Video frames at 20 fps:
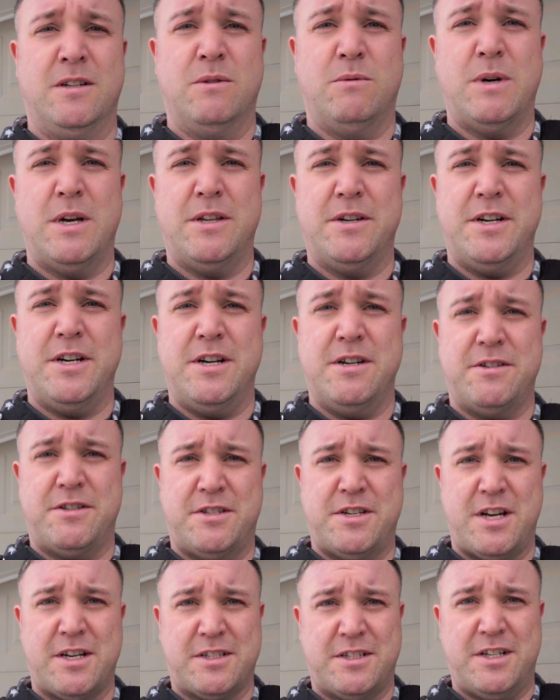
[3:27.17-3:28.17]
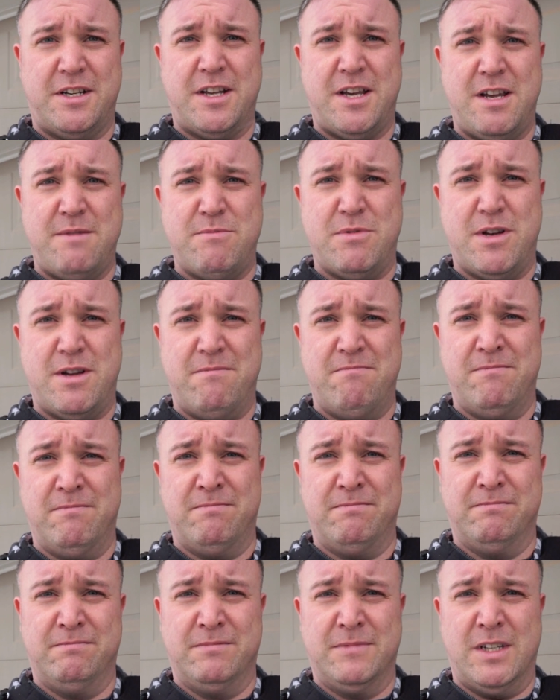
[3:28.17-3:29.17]
weather here sucks today, but
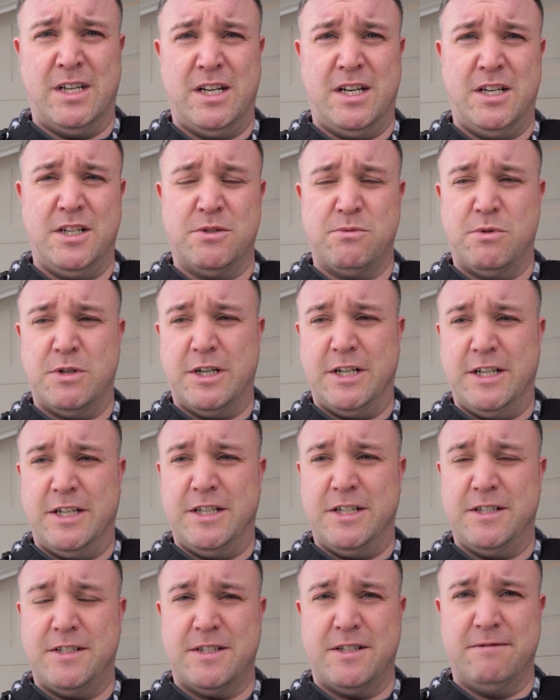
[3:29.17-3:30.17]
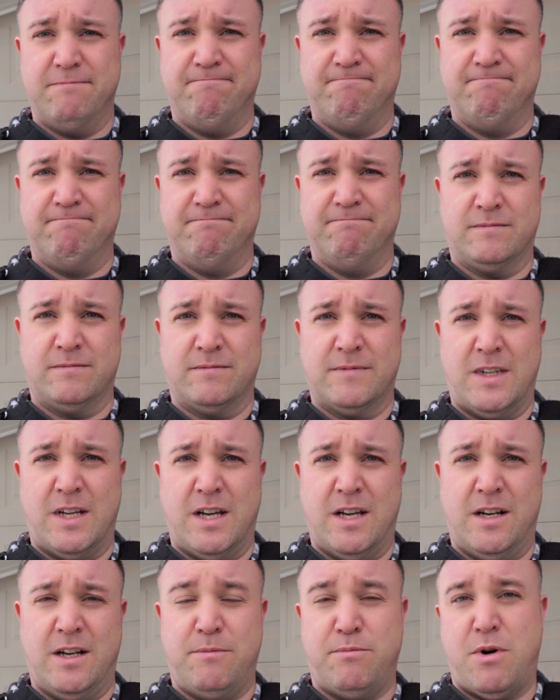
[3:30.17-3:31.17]
it is what it is.
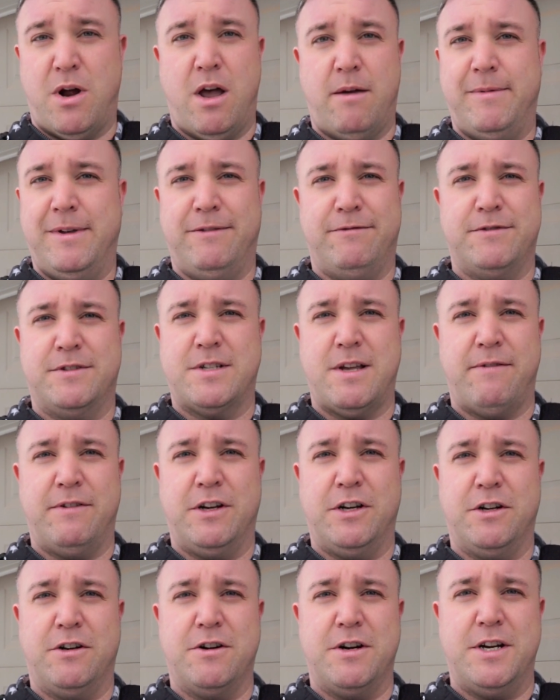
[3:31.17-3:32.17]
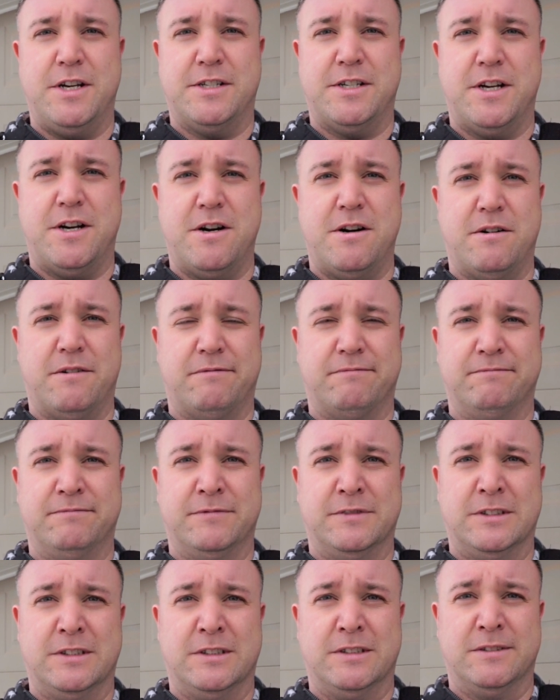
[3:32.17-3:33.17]
And it'll probably be 70 degrees here in
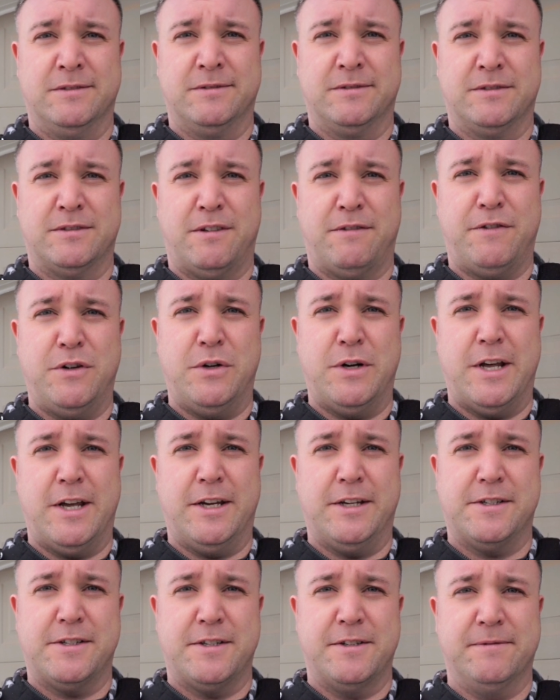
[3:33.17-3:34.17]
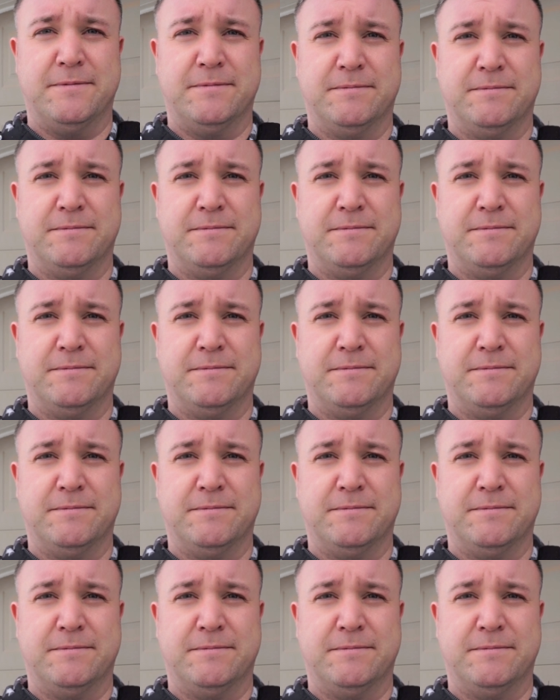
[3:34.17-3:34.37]
a few days.